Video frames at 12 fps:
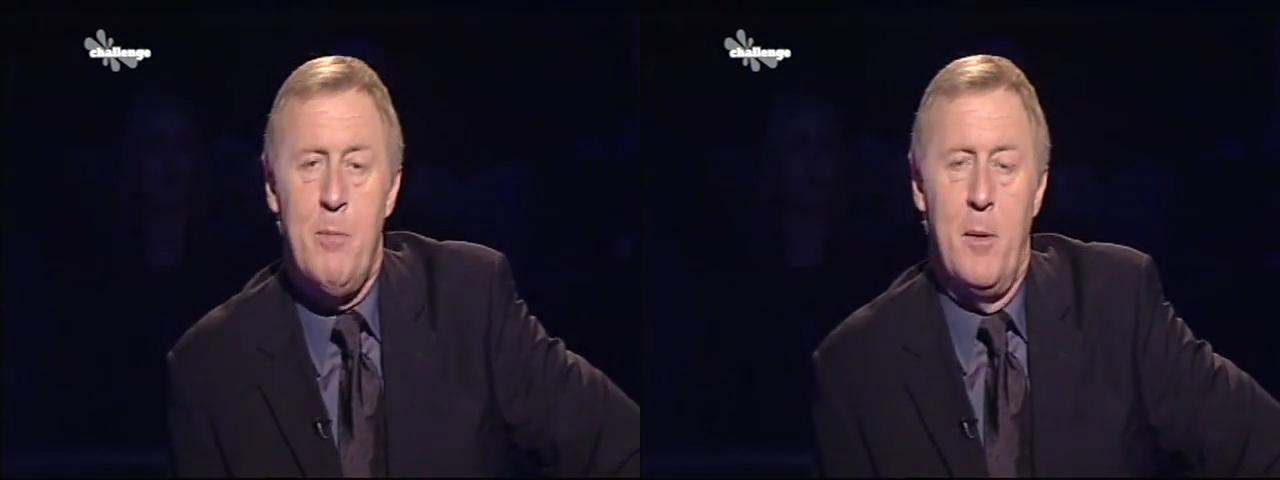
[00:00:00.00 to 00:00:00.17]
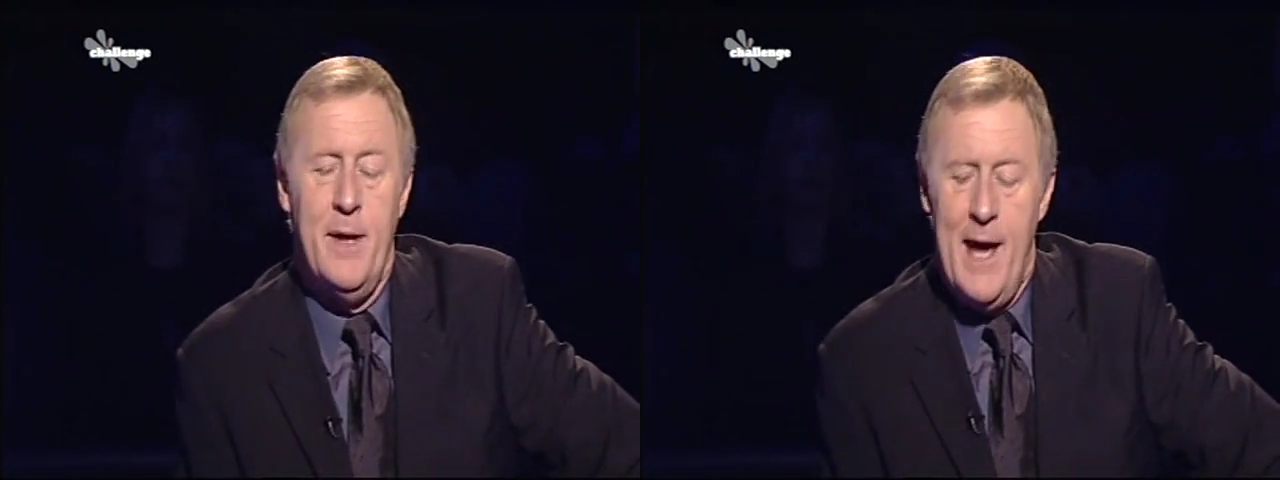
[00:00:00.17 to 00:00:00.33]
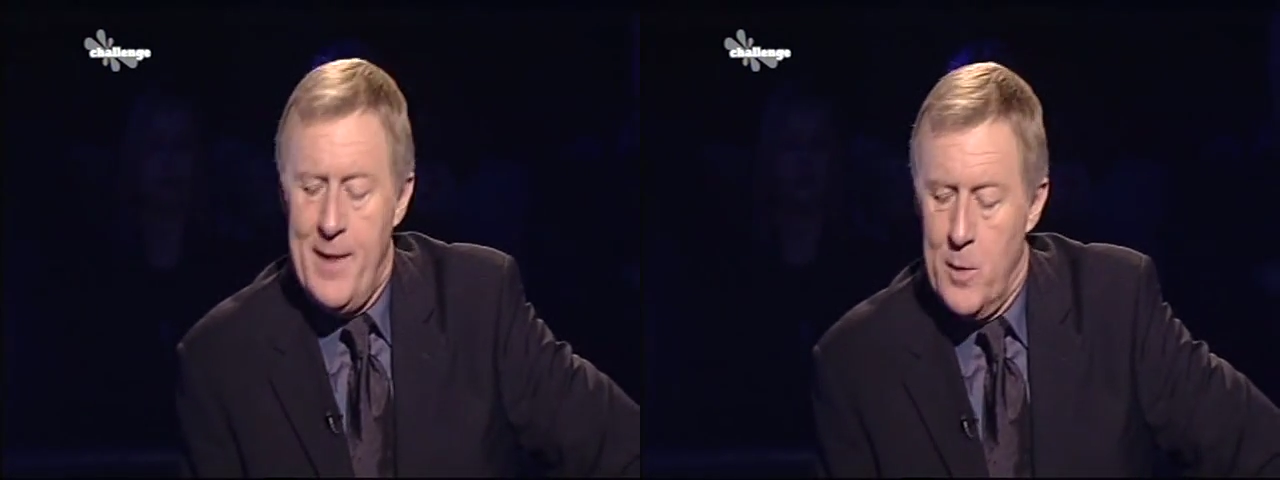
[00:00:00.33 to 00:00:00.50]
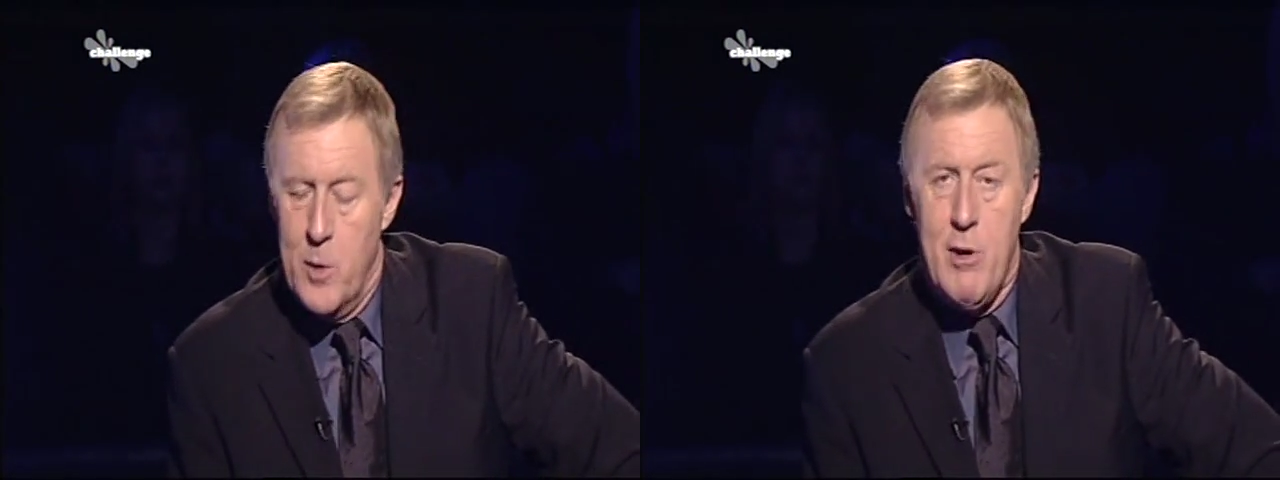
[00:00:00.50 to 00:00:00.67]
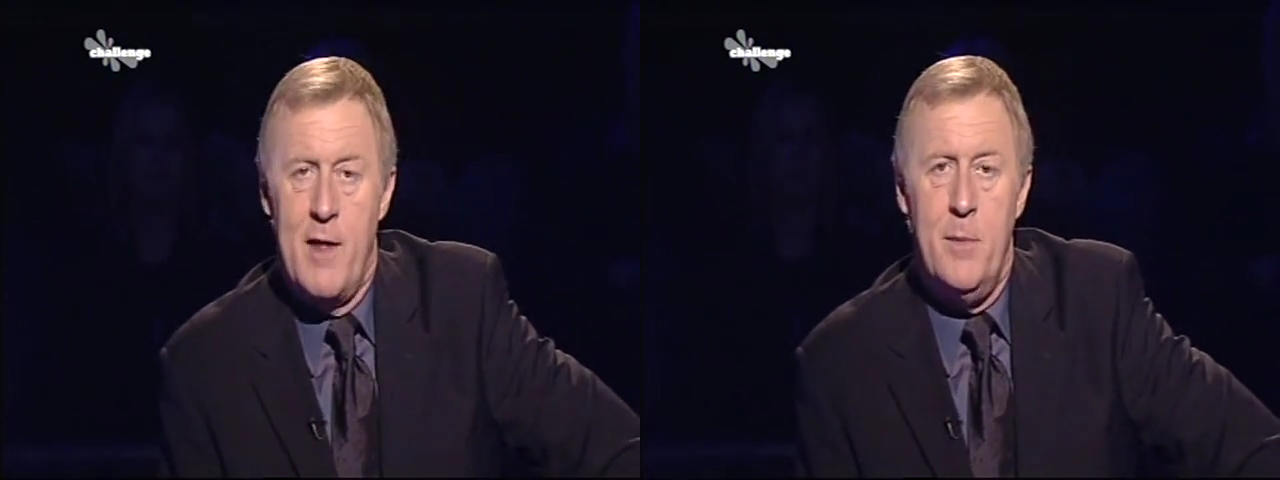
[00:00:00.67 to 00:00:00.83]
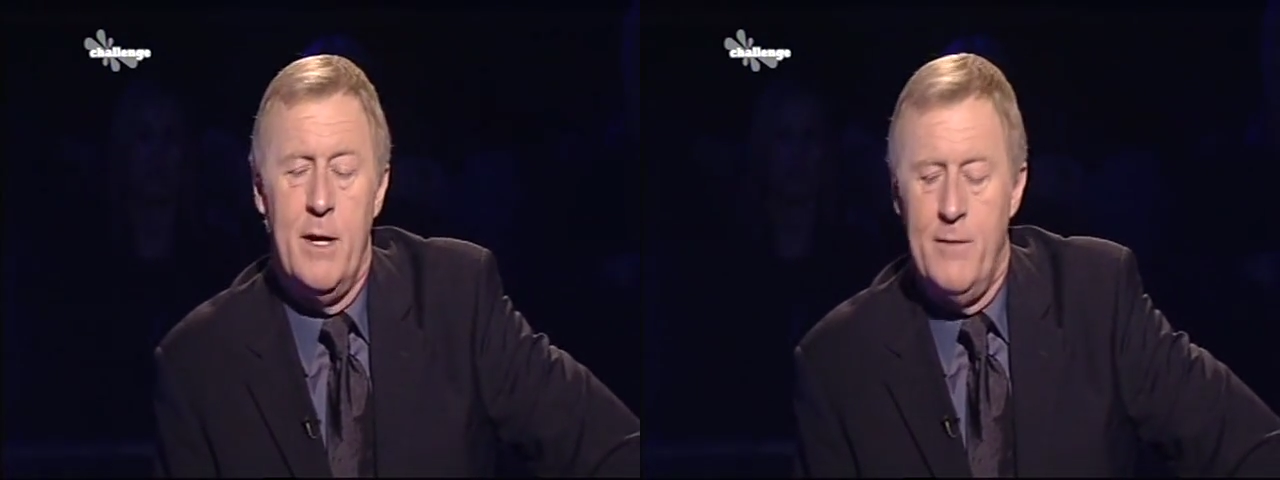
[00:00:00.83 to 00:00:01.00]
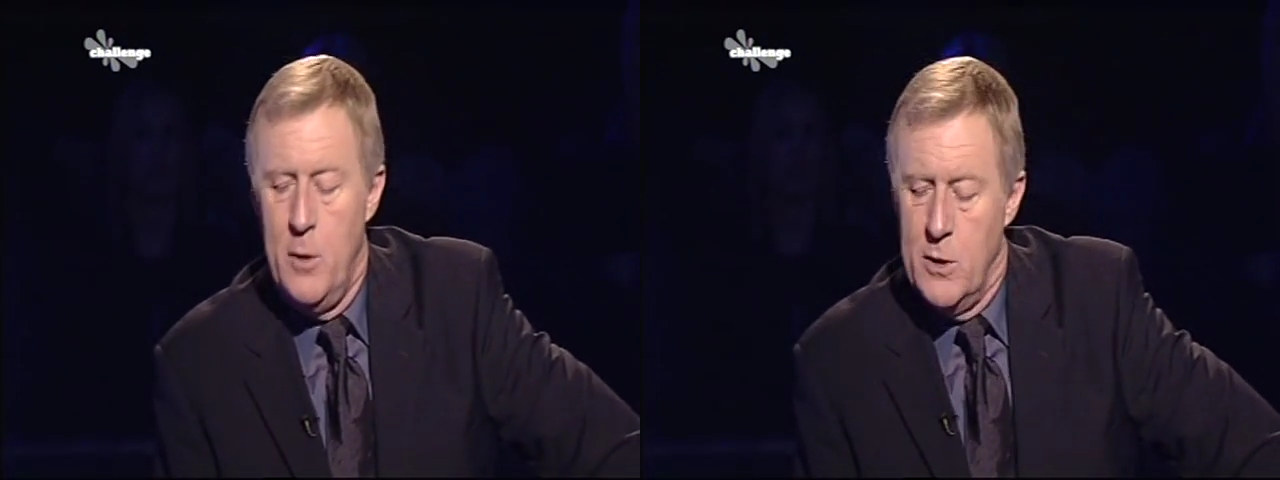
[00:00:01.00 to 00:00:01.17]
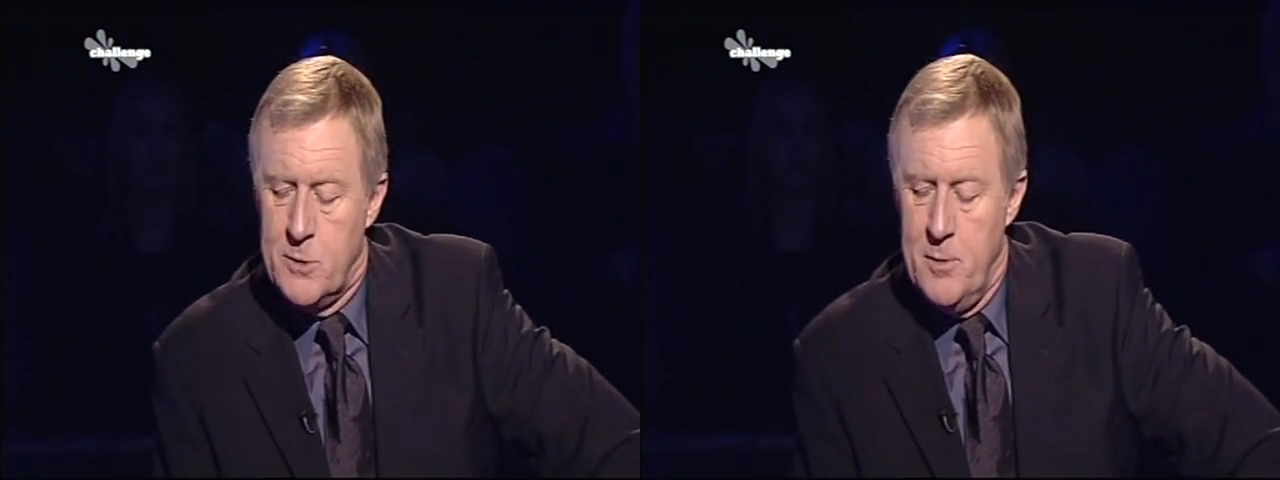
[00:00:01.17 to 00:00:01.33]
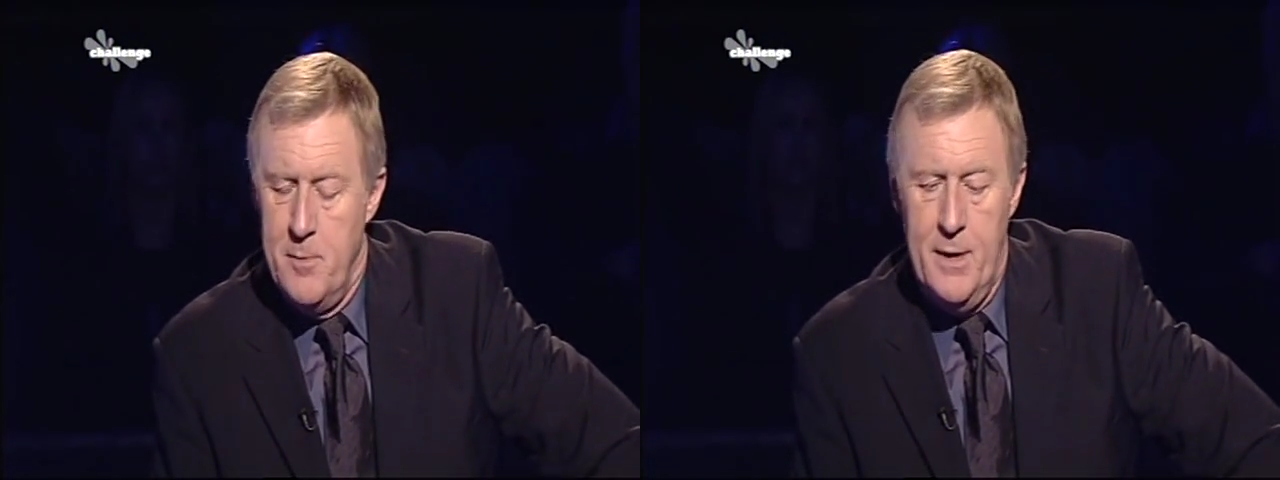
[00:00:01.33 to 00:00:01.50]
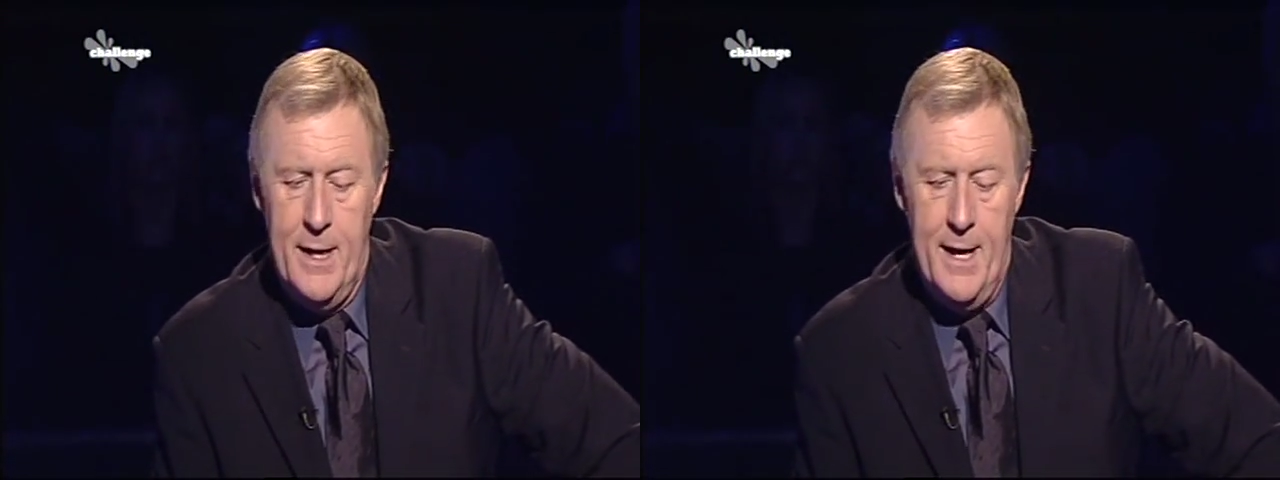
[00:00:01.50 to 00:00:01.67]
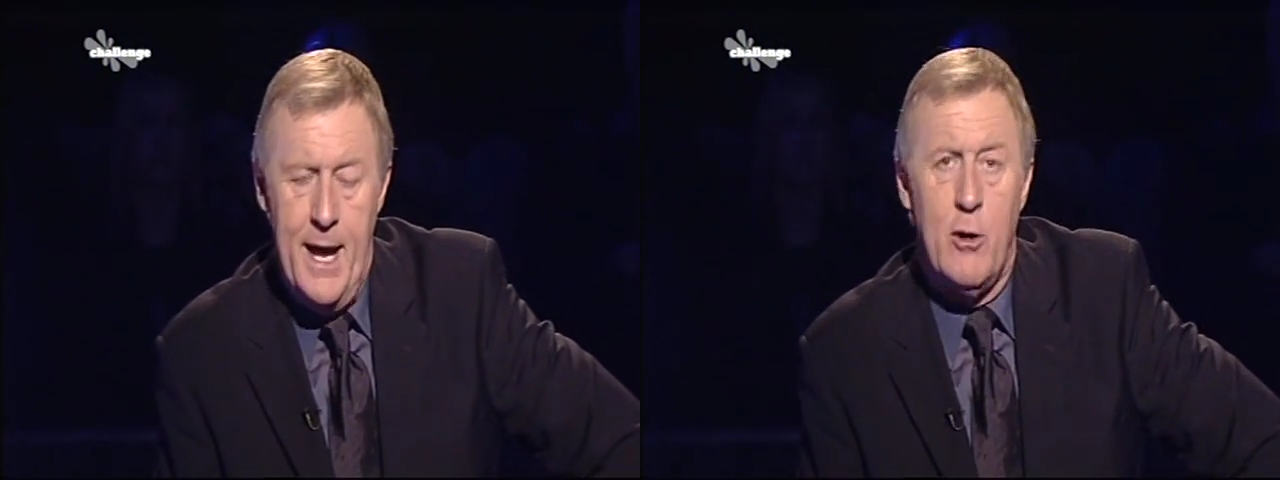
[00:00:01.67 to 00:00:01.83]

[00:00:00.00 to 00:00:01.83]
probably gather we're right in the middle of Who Wants to Be a Millionaire.